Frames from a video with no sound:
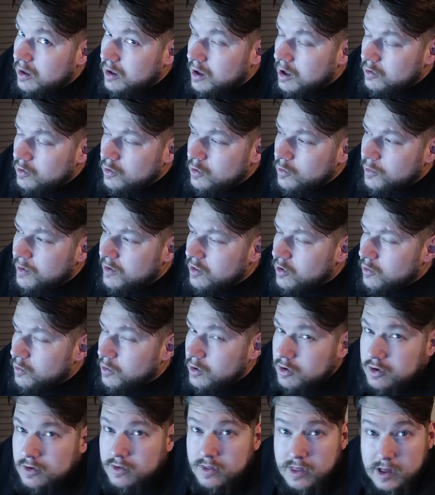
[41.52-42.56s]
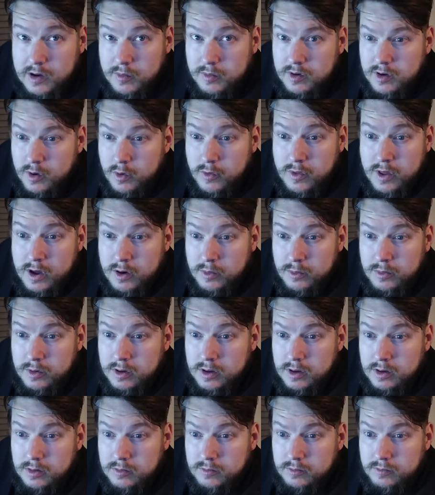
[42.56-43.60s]
I don't know whether to watch it that way or that
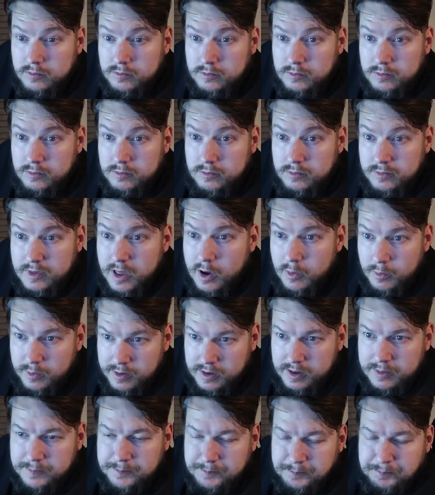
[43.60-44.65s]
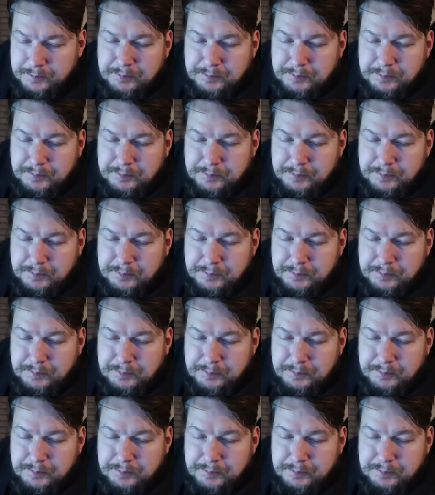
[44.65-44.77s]
way. That way.